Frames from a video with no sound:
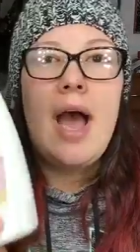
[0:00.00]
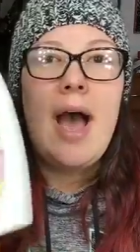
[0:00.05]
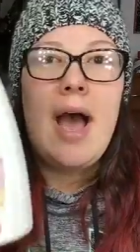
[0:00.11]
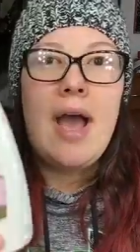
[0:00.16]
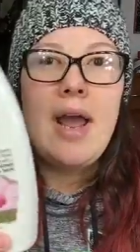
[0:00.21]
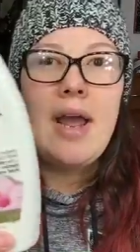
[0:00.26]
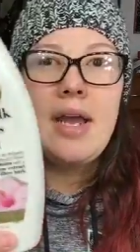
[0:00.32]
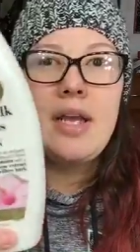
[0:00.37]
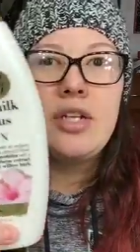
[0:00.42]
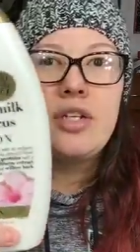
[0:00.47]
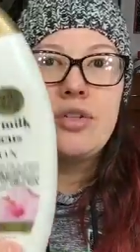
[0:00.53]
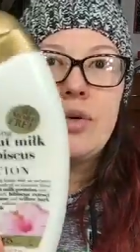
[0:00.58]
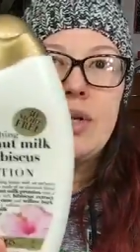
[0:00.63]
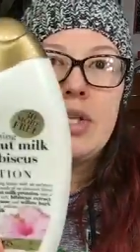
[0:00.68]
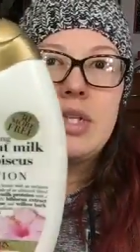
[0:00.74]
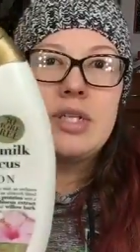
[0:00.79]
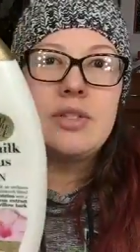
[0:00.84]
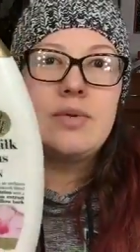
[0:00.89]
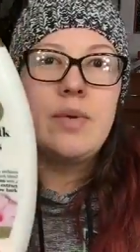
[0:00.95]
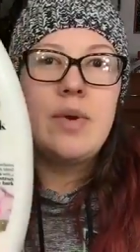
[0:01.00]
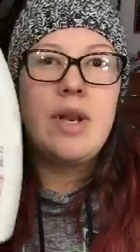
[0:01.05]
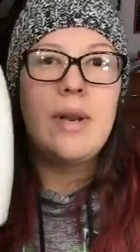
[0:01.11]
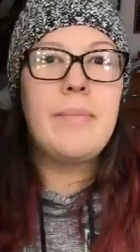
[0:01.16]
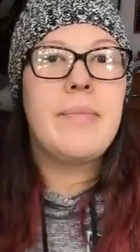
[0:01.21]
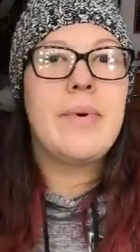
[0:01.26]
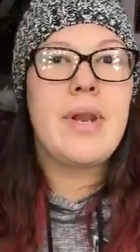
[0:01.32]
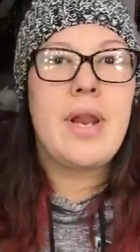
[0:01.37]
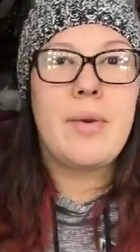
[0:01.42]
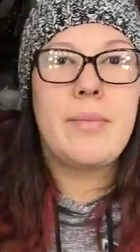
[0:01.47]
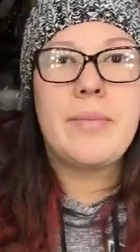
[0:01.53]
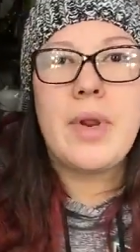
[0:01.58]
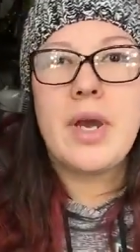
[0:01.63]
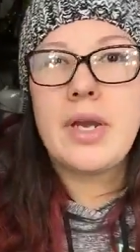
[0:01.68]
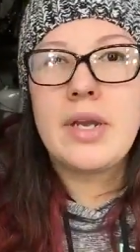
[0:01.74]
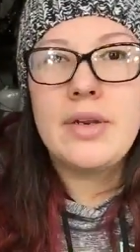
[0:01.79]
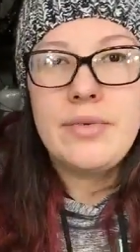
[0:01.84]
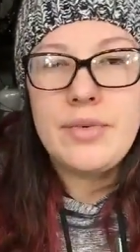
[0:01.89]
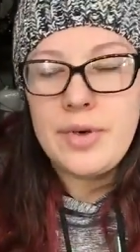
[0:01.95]
I enjoyed this one, but I'm
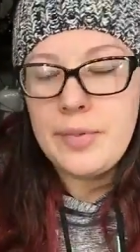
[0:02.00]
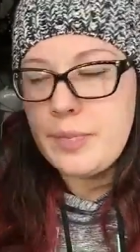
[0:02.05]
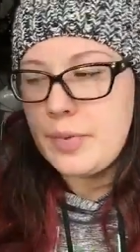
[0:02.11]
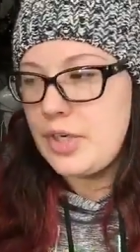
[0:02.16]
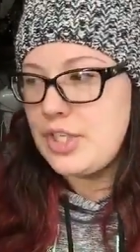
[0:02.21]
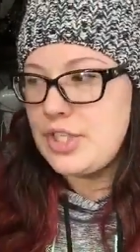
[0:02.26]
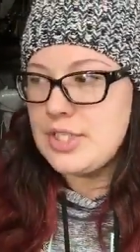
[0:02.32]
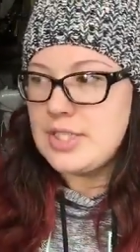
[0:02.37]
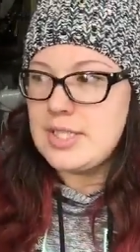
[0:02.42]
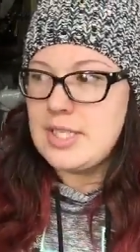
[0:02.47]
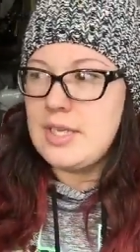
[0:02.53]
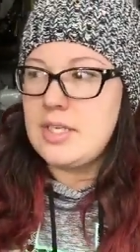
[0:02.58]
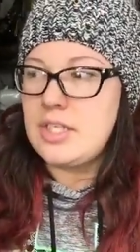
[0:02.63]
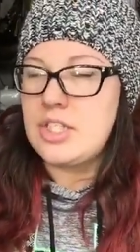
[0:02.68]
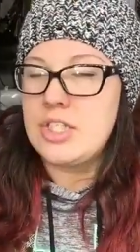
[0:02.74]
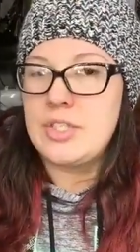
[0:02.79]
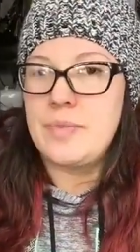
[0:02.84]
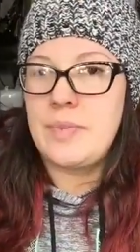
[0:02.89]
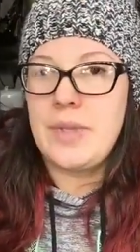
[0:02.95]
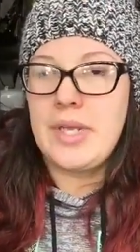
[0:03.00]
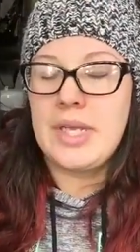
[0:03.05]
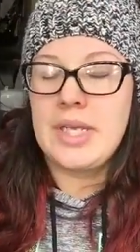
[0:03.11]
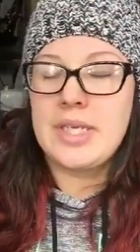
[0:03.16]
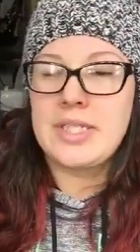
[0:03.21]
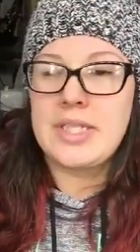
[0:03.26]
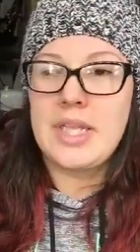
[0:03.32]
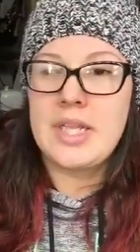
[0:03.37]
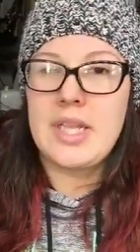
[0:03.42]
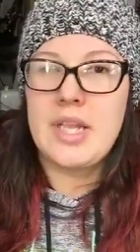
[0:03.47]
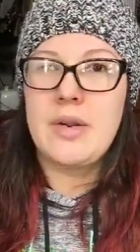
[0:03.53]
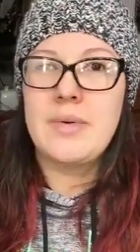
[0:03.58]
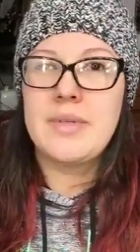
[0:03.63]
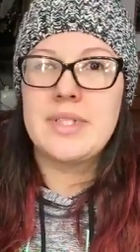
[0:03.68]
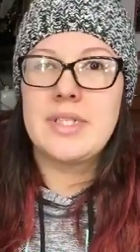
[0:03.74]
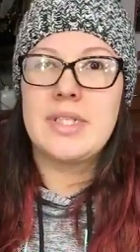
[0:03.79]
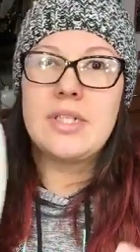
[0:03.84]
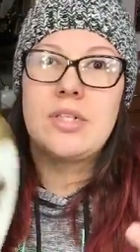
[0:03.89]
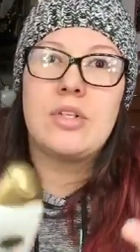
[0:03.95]
not going to repurchase it just because I thought it
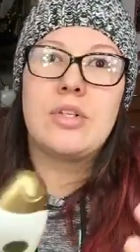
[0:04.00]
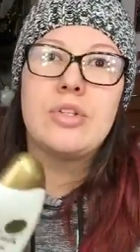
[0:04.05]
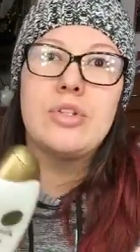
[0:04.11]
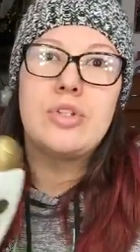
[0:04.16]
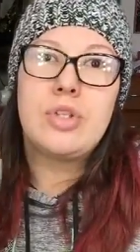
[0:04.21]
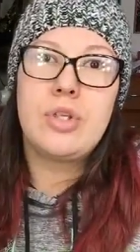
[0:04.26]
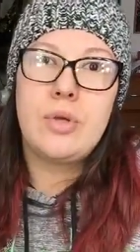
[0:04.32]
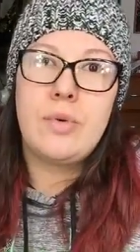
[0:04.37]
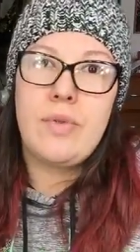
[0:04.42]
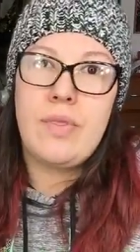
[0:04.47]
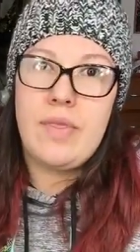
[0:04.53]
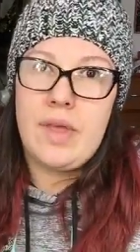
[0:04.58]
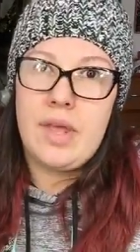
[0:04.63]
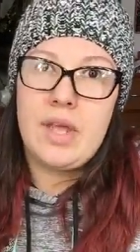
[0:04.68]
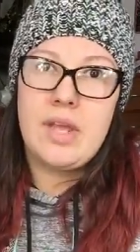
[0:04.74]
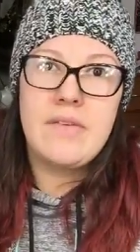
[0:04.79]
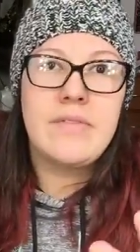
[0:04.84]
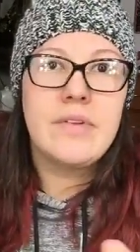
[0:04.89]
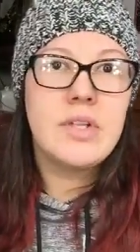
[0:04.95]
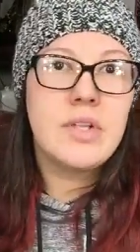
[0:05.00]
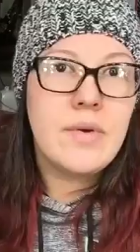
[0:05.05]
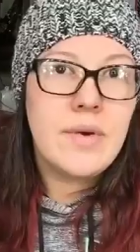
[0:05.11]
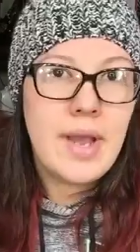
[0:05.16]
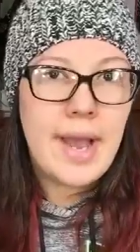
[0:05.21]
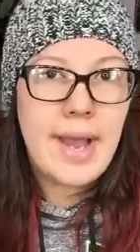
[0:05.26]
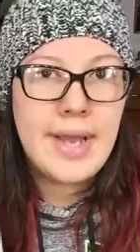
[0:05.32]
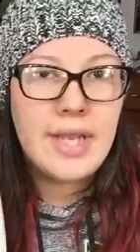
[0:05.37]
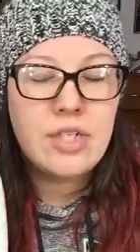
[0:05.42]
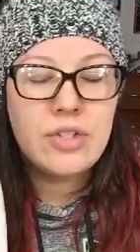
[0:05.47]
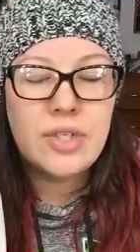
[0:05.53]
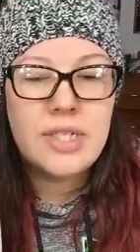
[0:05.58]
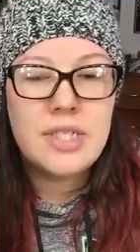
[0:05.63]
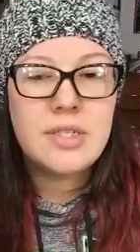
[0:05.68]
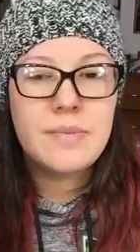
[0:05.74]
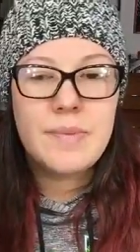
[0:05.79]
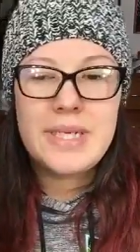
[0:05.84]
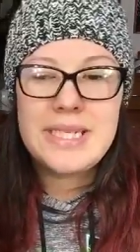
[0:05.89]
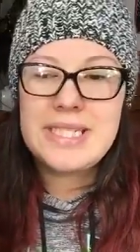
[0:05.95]
was a little too thick. Even though it
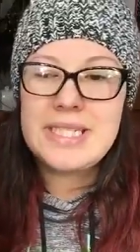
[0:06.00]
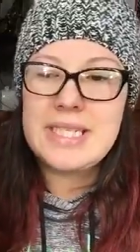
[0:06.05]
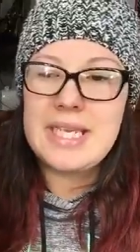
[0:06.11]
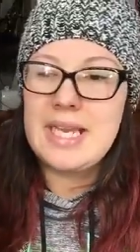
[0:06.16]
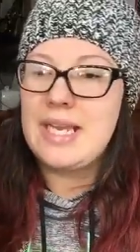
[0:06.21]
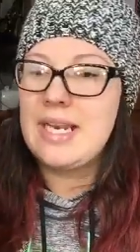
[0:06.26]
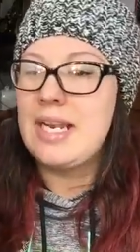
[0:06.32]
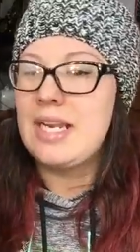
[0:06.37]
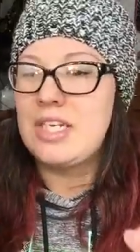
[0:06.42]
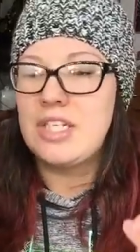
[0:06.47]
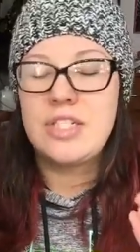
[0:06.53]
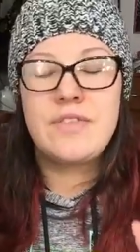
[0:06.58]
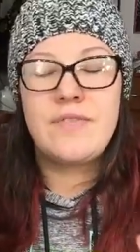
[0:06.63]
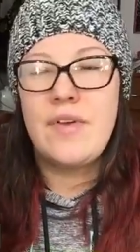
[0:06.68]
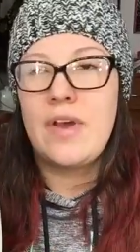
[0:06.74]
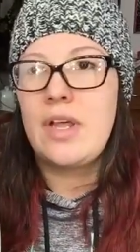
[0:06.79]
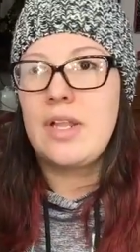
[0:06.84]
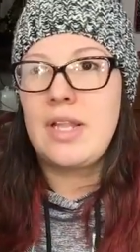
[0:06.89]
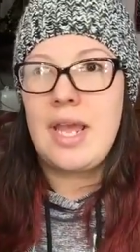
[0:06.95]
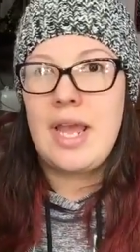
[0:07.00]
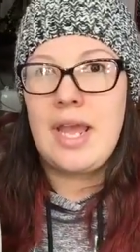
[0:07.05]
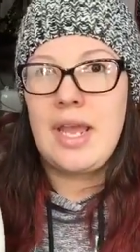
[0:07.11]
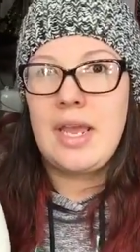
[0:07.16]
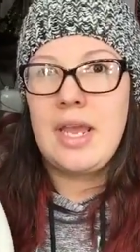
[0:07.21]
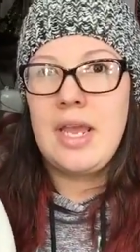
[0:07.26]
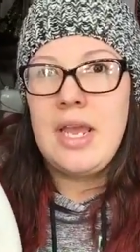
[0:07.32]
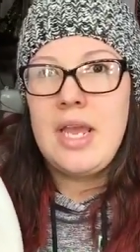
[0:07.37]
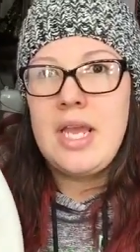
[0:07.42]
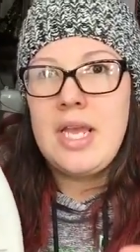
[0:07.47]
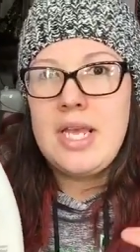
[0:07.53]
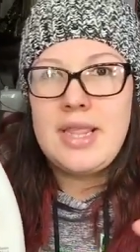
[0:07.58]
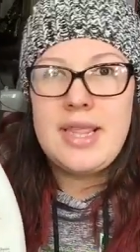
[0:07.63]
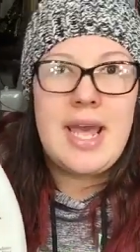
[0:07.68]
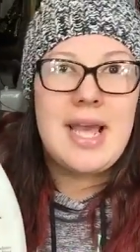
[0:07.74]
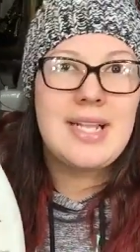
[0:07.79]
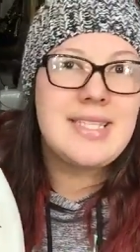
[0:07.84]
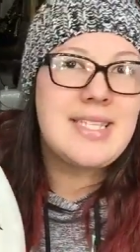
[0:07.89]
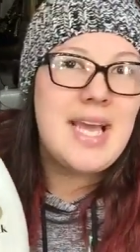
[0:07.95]
hydrates my skin, I just felt like
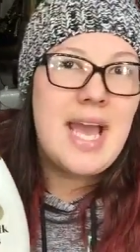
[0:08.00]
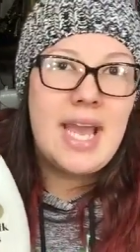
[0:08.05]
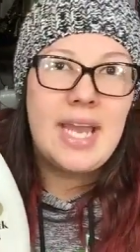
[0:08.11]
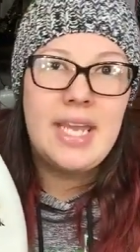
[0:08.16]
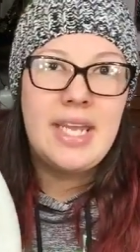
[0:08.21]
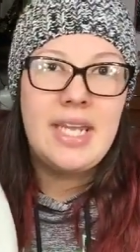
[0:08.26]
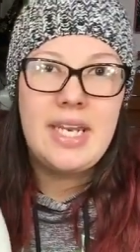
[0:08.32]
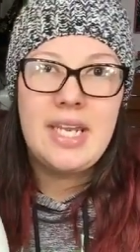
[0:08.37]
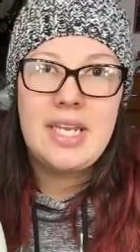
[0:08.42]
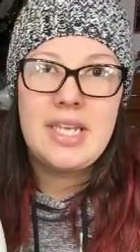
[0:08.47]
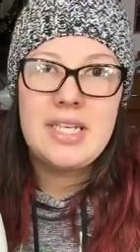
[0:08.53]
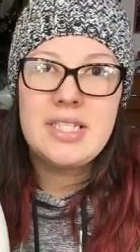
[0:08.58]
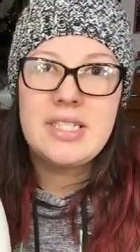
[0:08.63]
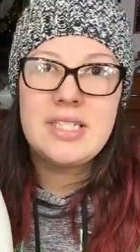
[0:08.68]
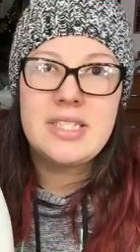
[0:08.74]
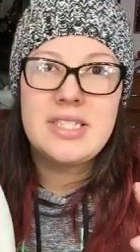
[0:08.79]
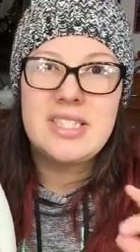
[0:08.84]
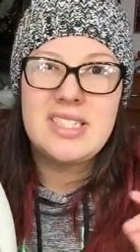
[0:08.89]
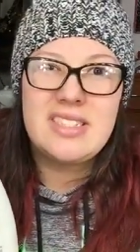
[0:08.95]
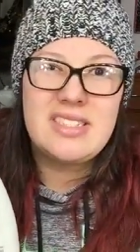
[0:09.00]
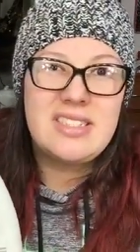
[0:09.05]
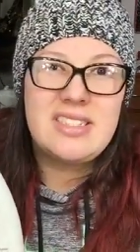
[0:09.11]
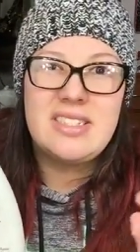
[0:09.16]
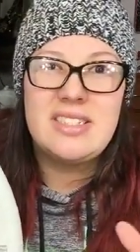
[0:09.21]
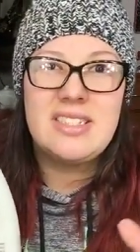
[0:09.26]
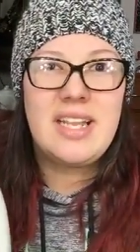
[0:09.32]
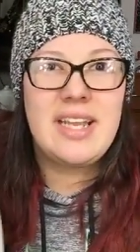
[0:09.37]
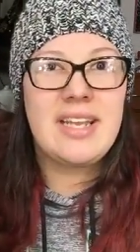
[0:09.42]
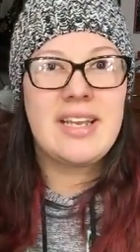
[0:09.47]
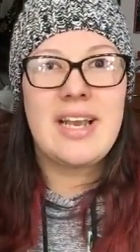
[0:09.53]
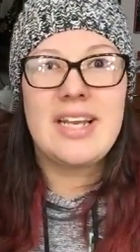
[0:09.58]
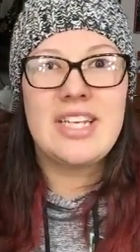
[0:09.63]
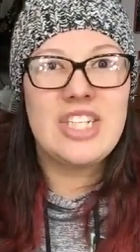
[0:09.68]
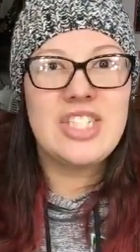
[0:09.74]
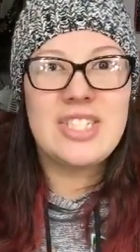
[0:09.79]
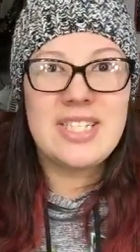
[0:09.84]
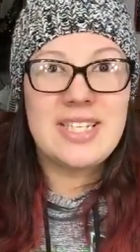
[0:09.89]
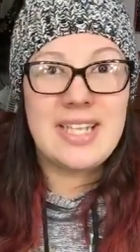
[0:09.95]
that tackiness, I
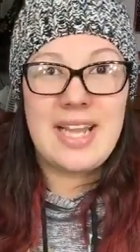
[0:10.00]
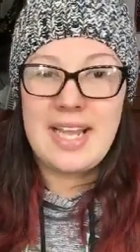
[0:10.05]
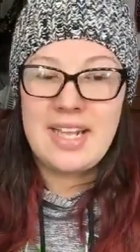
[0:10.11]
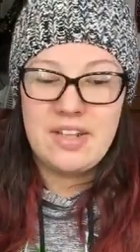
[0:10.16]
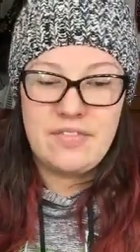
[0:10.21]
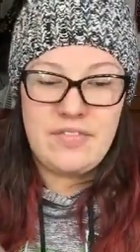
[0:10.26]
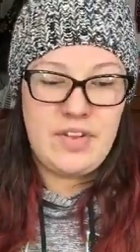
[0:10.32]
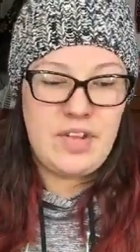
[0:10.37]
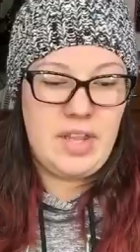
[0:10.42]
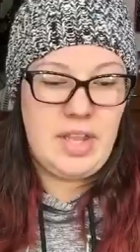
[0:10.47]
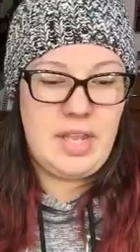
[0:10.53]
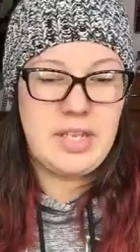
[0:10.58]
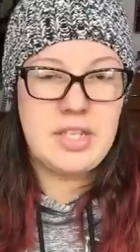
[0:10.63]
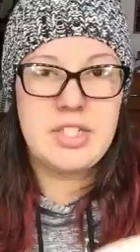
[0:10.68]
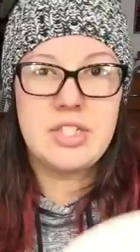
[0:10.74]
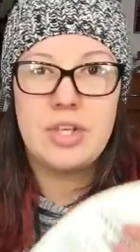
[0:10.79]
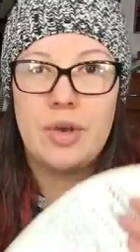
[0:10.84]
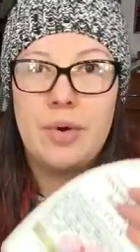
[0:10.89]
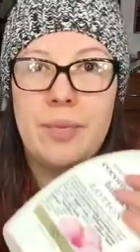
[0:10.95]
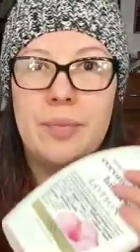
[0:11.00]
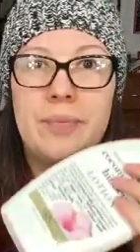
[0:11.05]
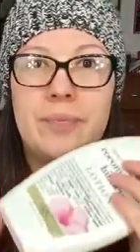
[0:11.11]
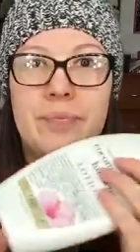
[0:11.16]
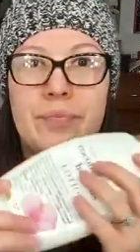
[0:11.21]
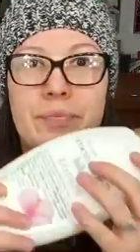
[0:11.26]
just didn't like the feeling. So